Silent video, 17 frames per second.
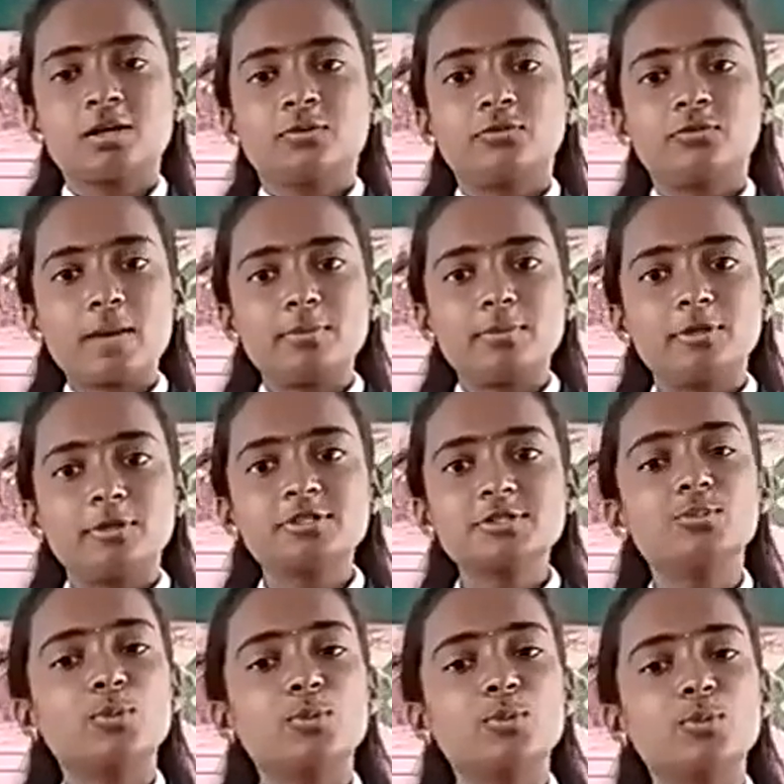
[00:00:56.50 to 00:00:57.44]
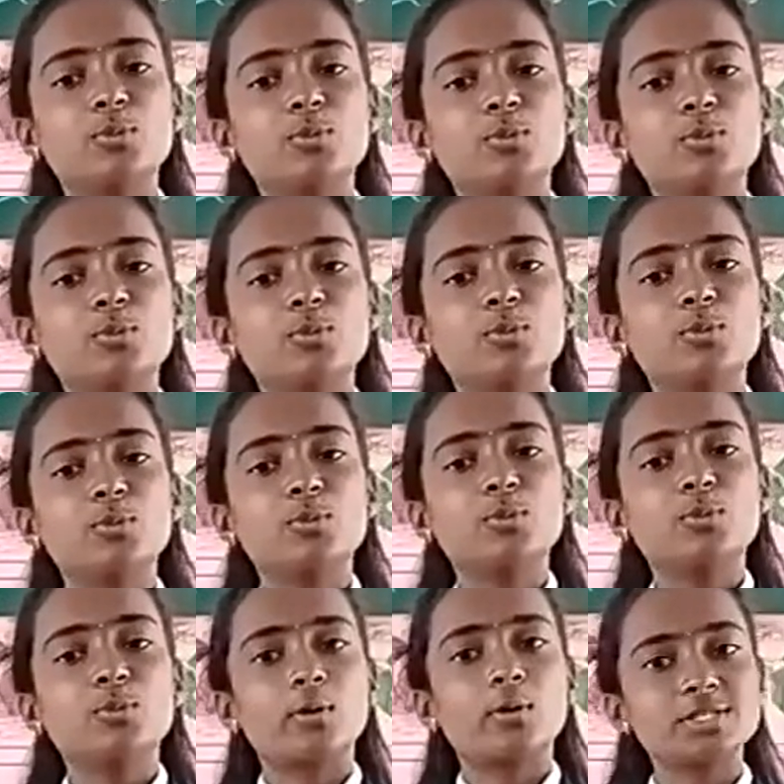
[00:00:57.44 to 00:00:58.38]
Yes, good morning to all.
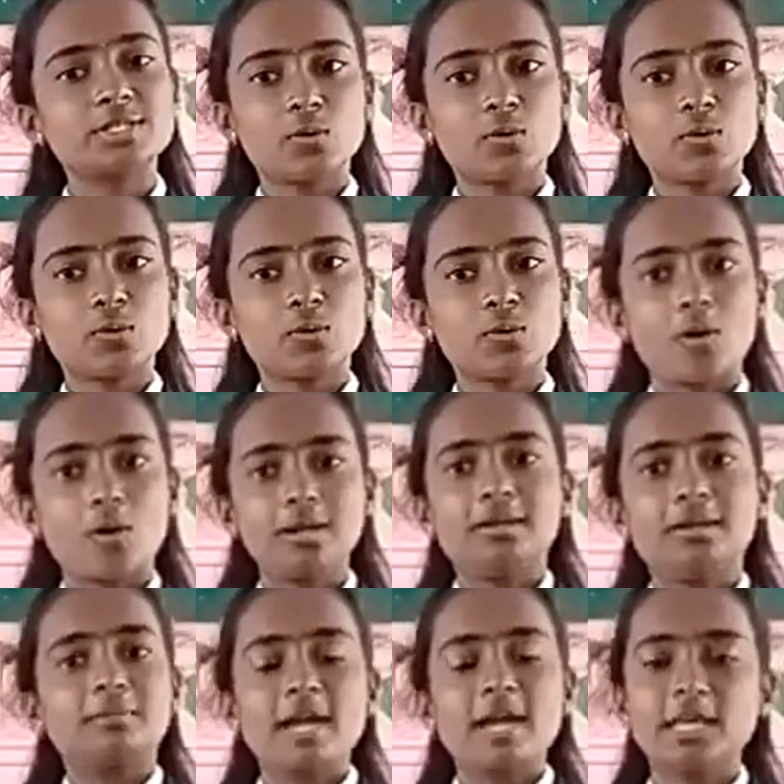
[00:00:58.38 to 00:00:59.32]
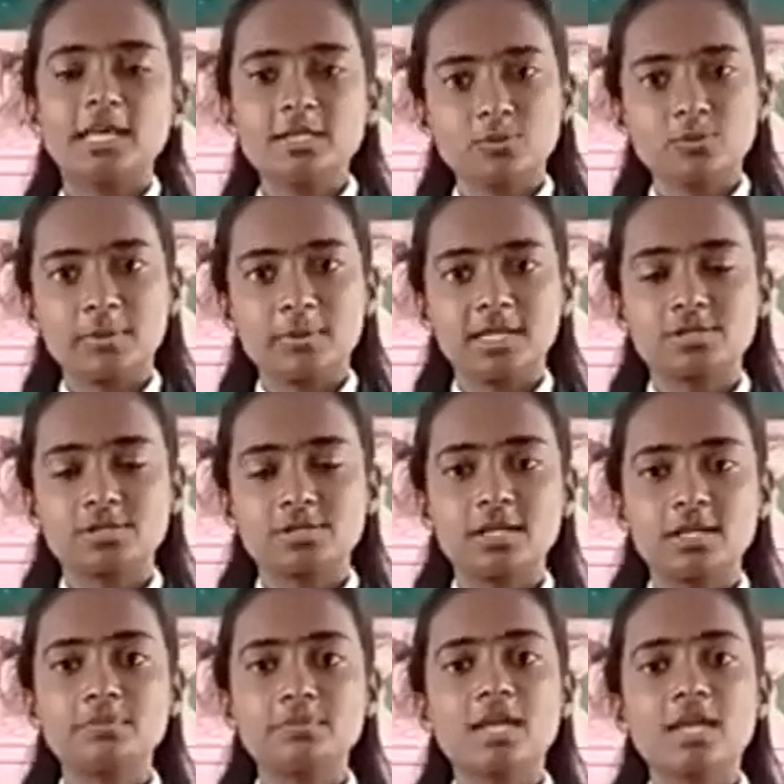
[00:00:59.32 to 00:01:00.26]
My name is Suma Maheshwari. I am
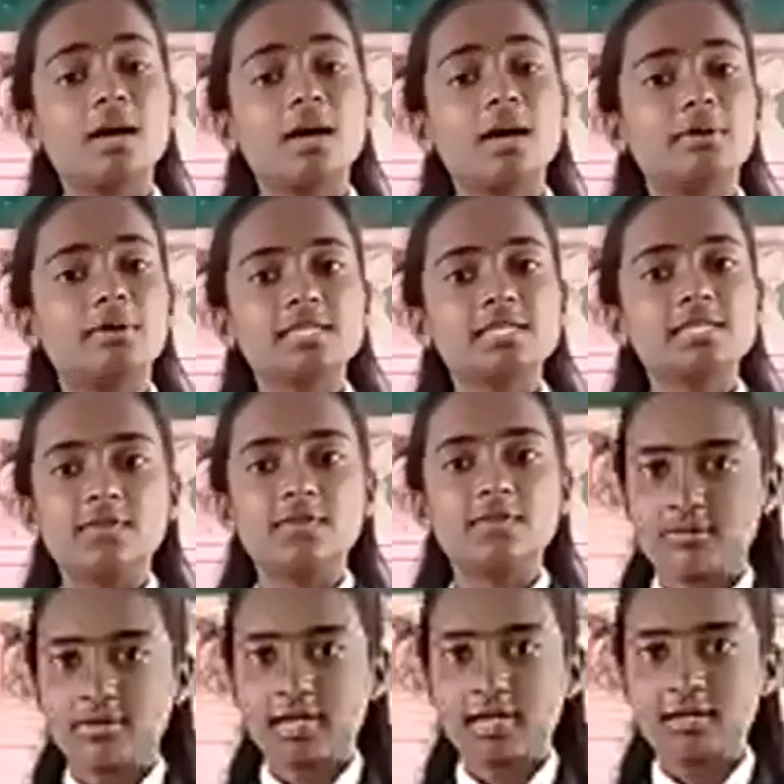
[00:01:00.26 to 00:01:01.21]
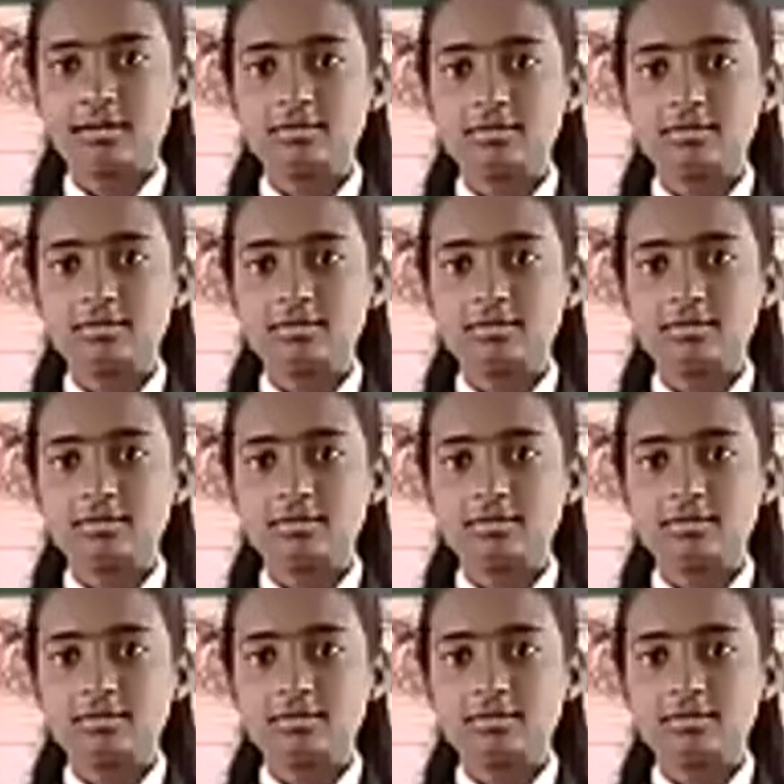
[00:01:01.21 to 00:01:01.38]
pursuing 9th grade.